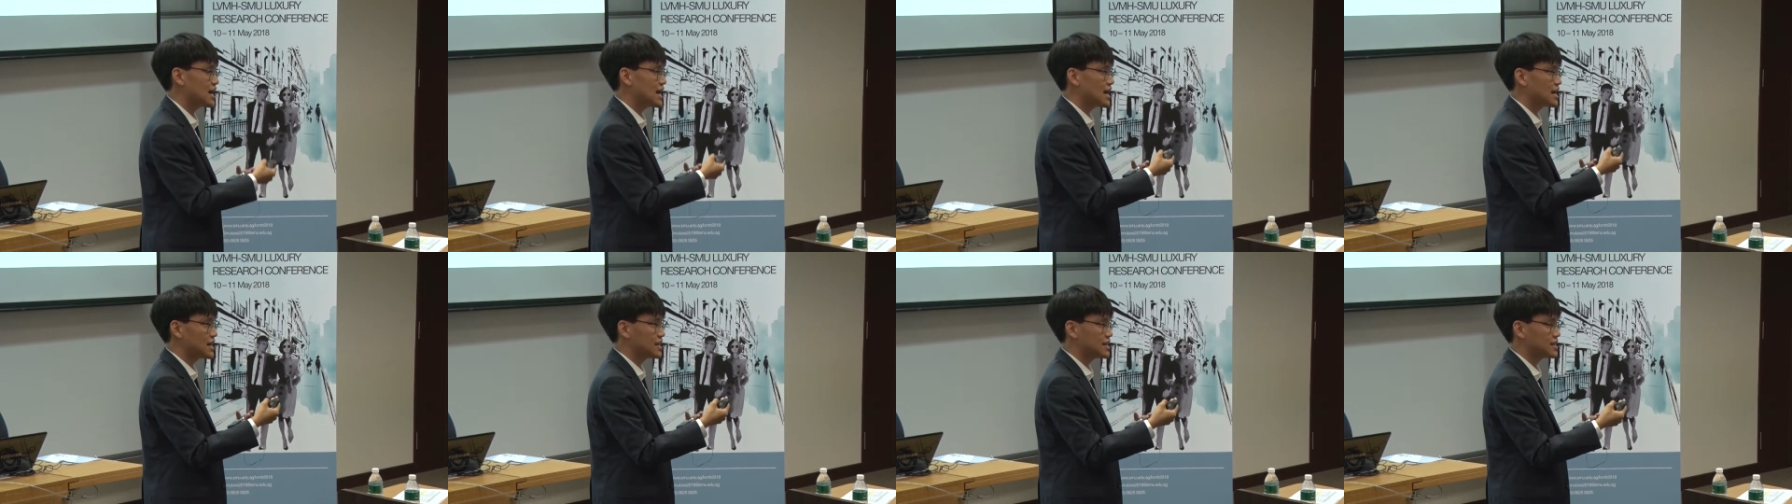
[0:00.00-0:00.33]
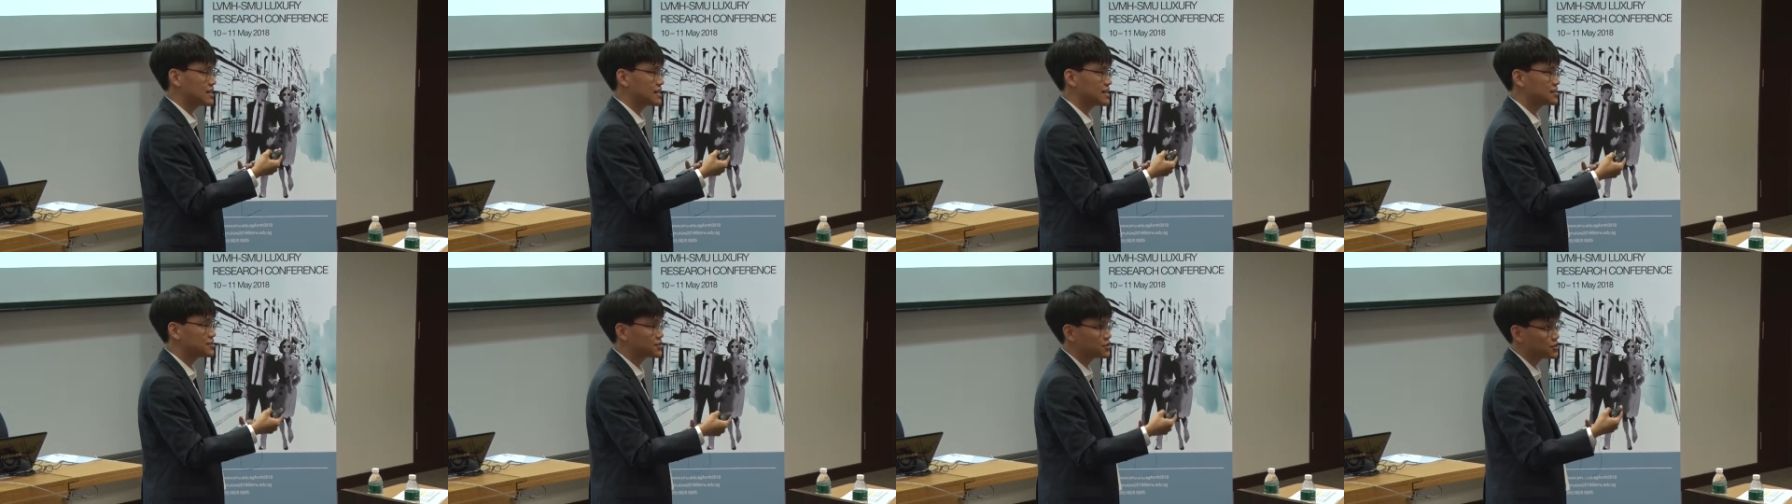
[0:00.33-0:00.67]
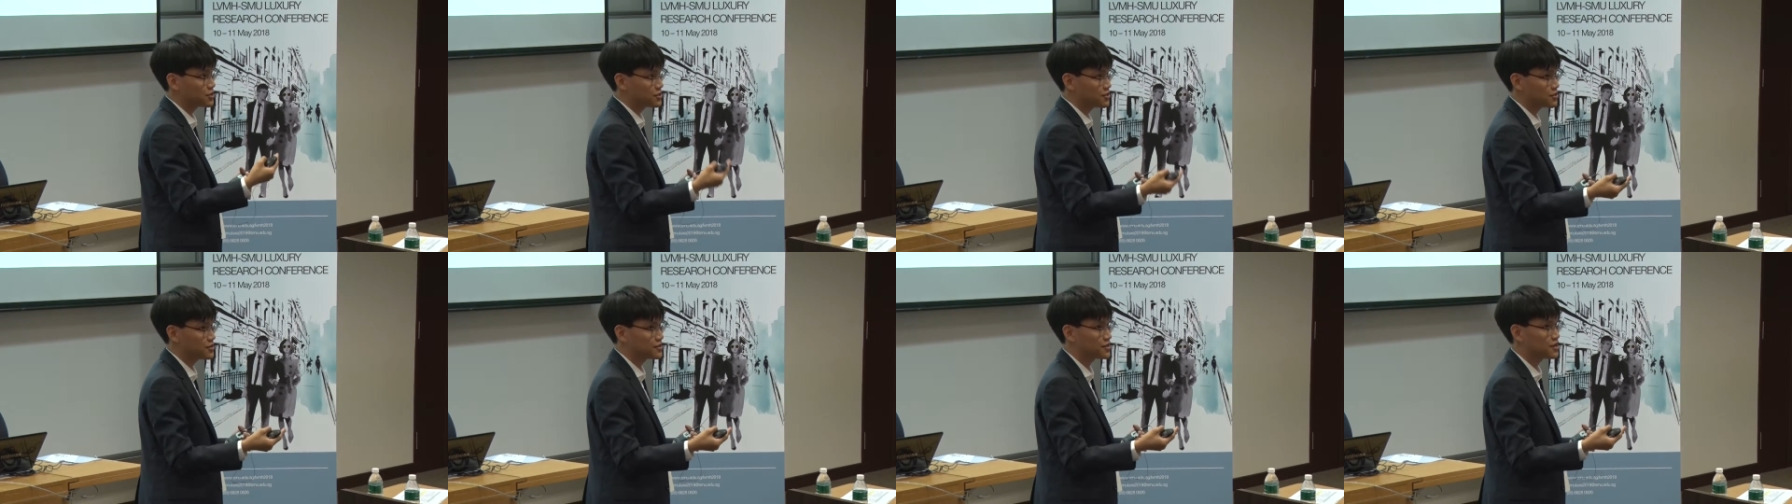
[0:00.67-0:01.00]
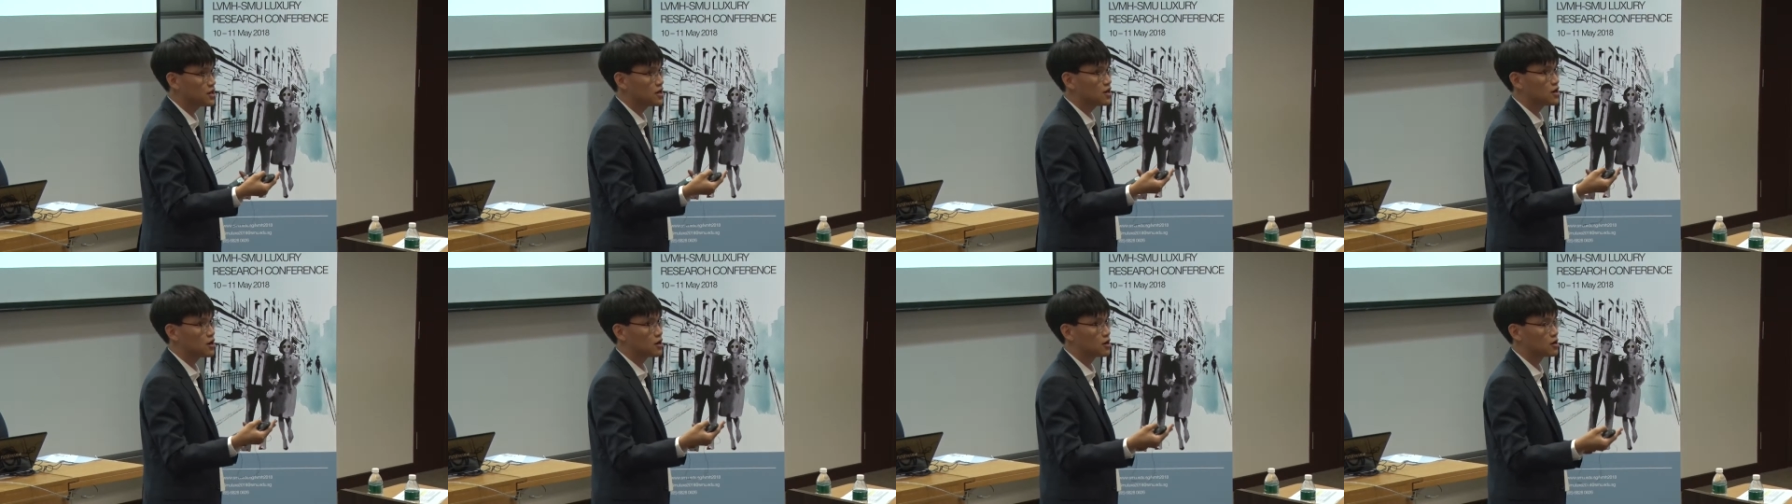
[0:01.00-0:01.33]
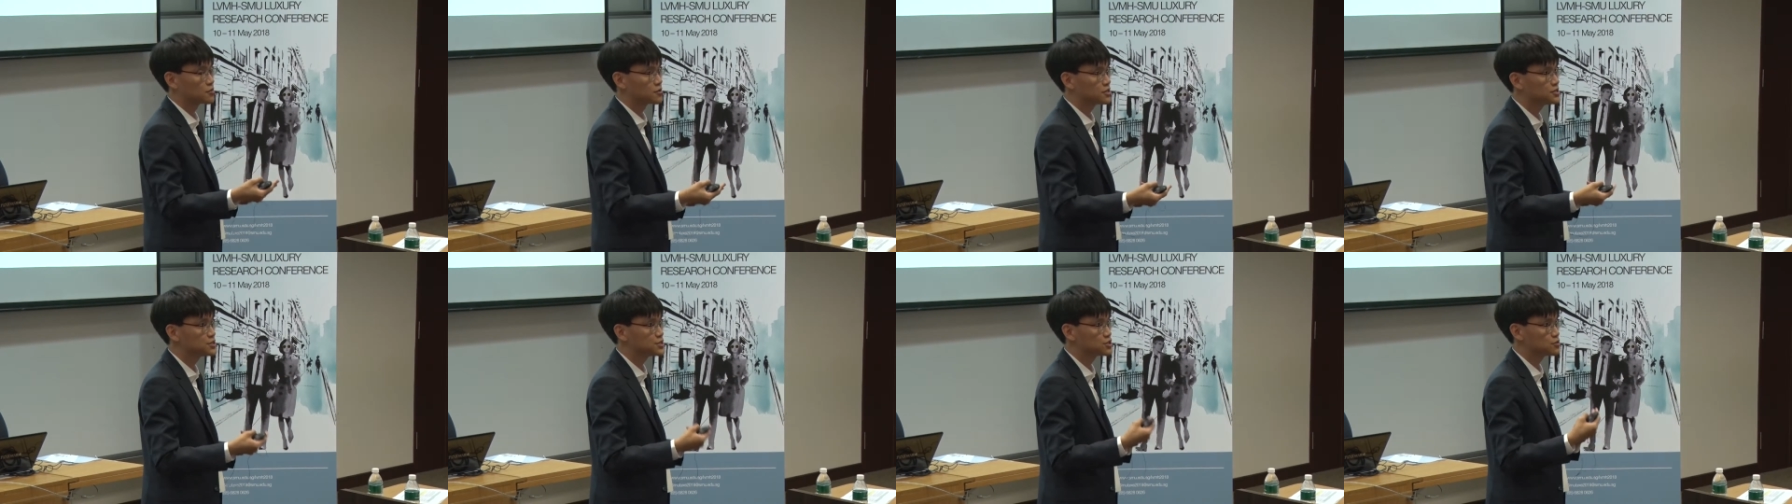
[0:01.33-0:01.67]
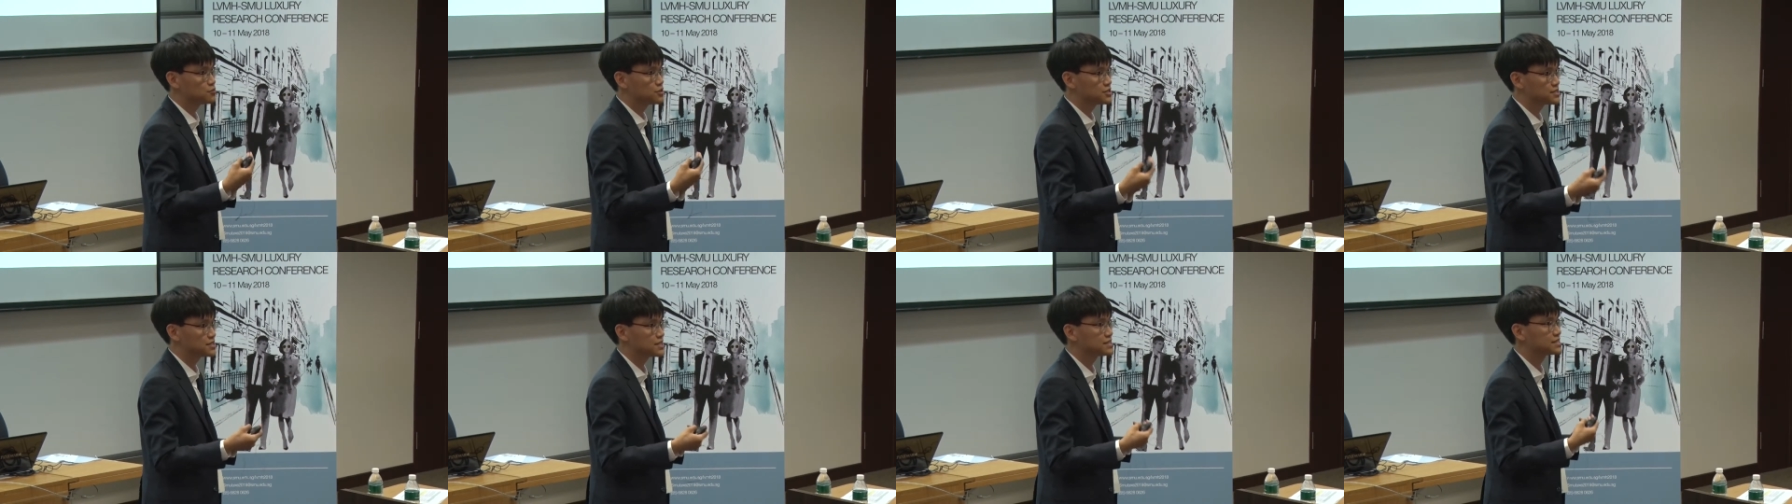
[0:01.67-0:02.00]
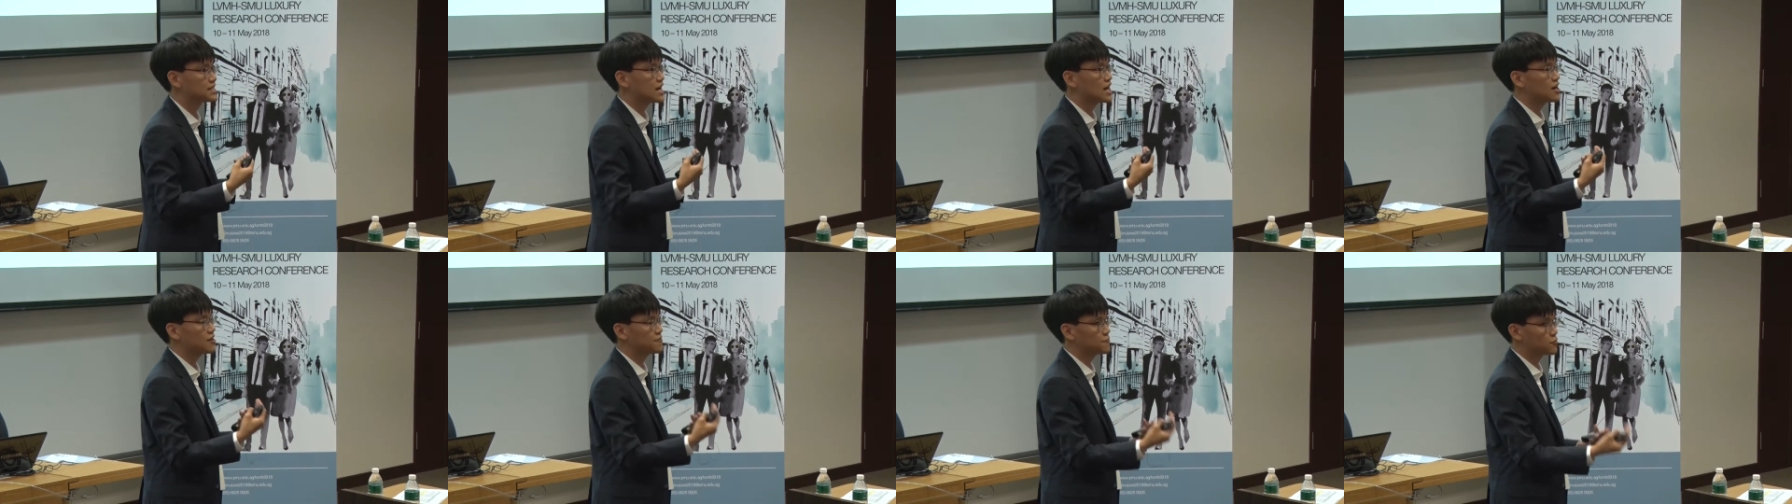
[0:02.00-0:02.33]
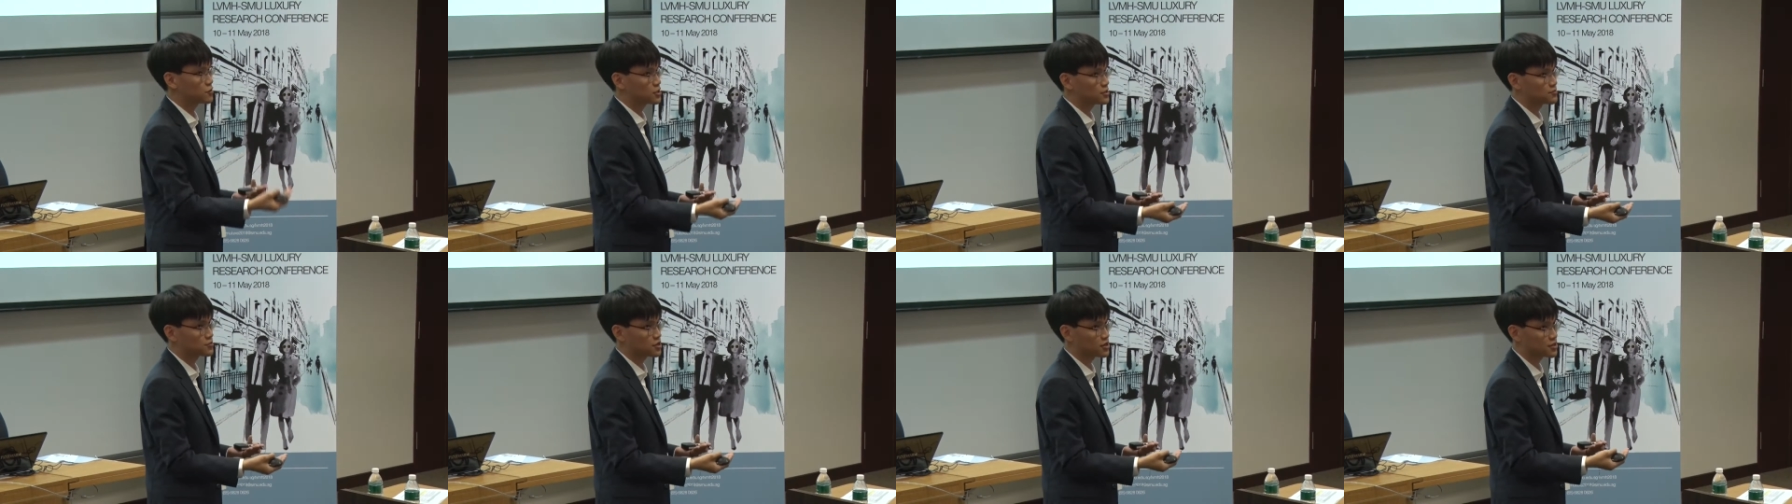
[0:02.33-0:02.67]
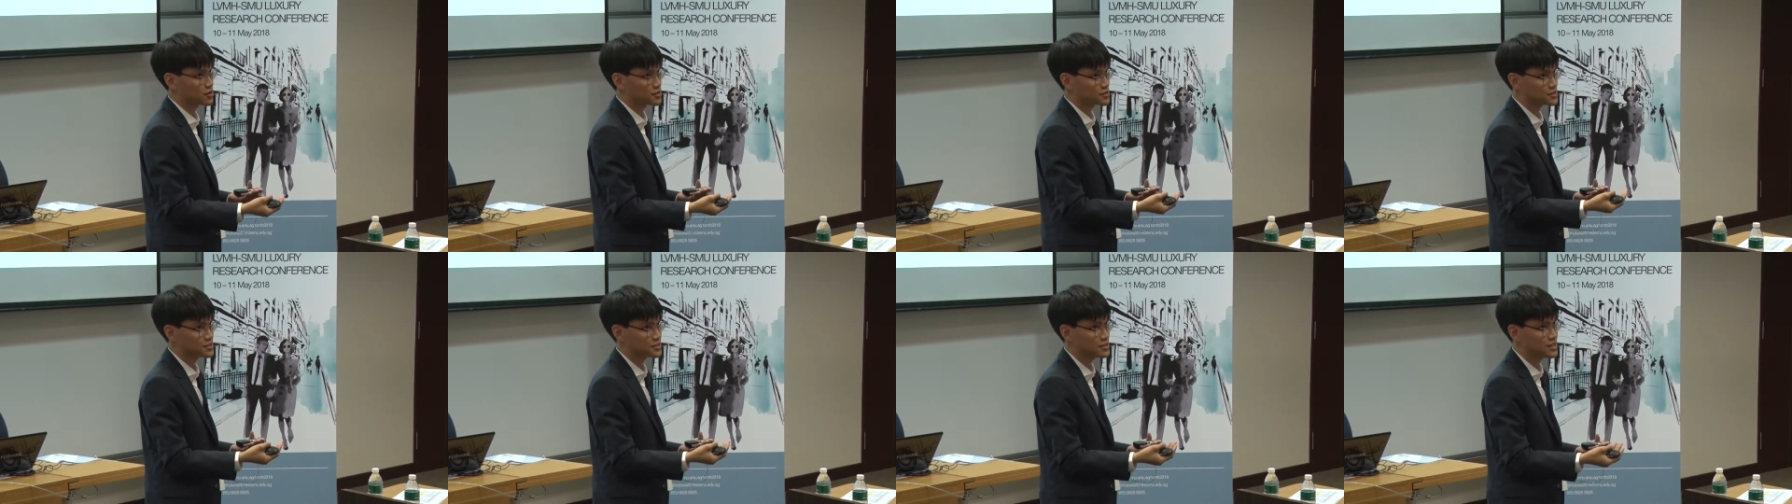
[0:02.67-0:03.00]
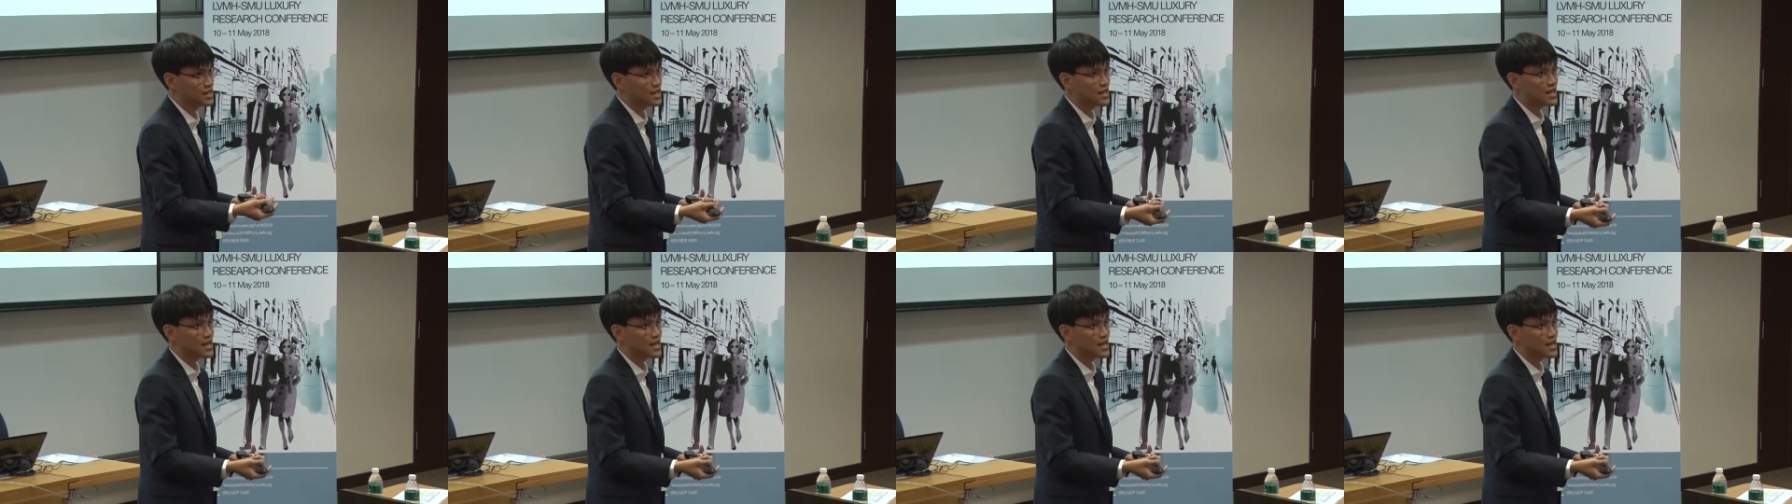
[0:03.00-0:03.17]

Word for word: and in turn um, consumers' desire for the product.